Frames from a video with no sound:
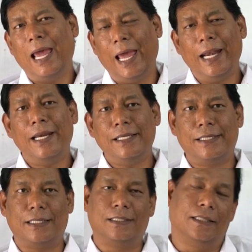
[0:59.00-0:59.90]
At this
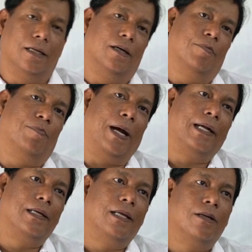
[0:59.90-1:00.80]
juncture,
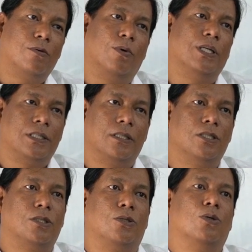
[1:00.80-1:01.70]
pertinent
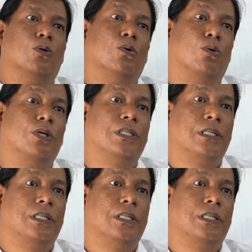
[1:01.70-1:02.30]
questions which